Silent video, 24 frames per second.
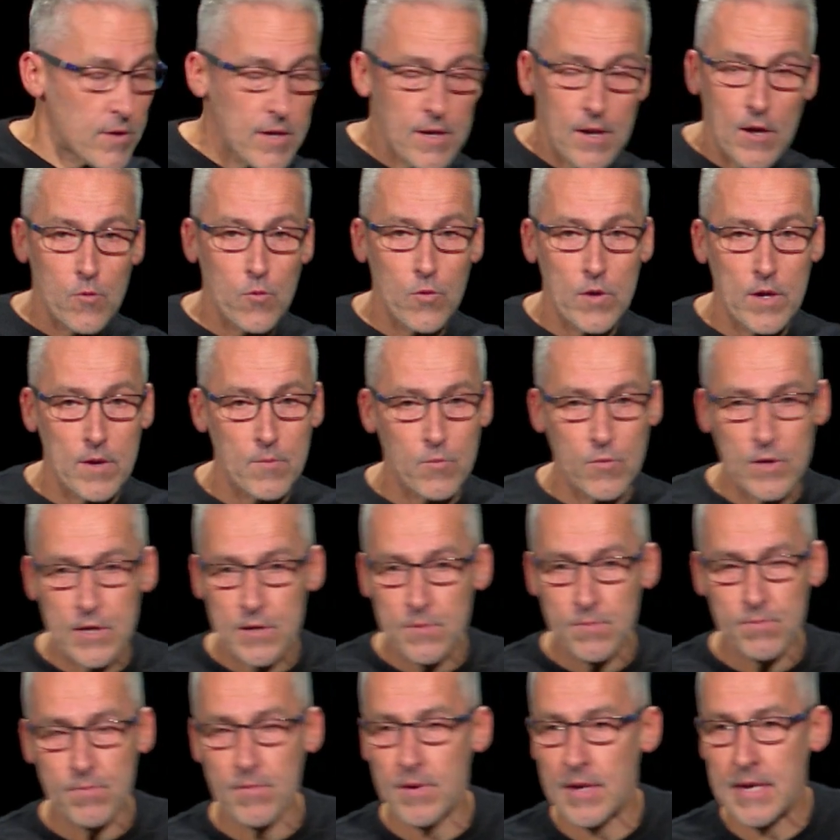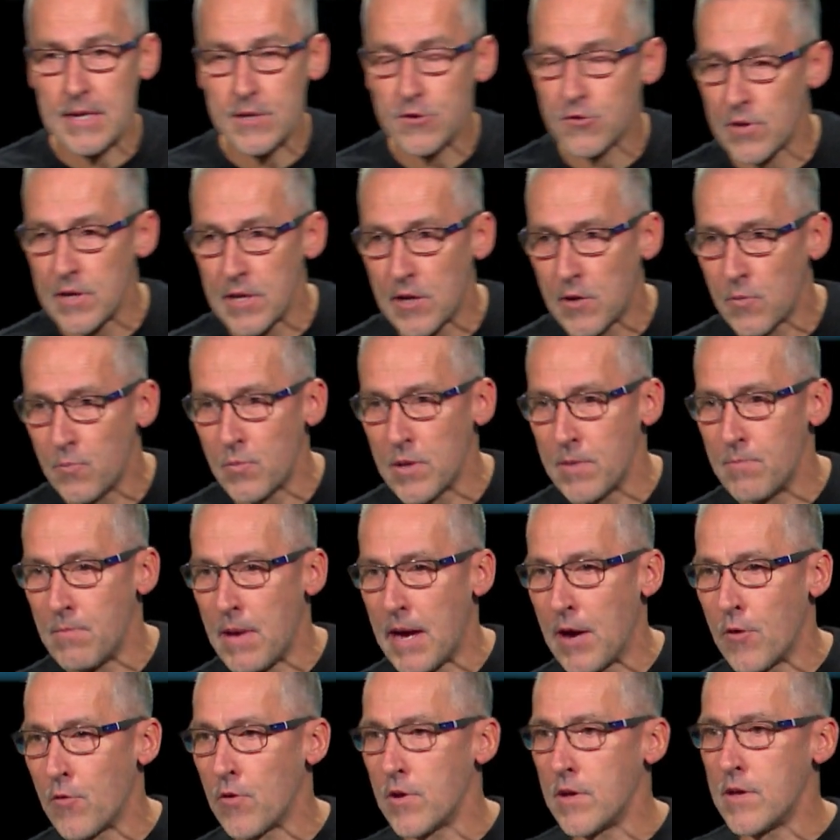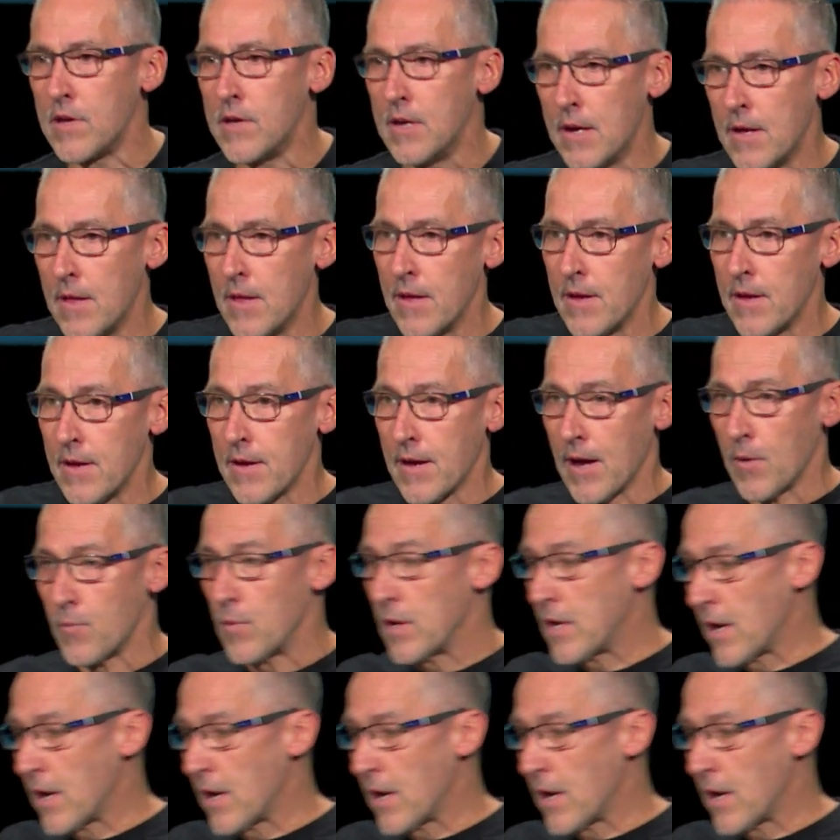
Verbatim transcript: you know, we, we eat, drink, and be merry, and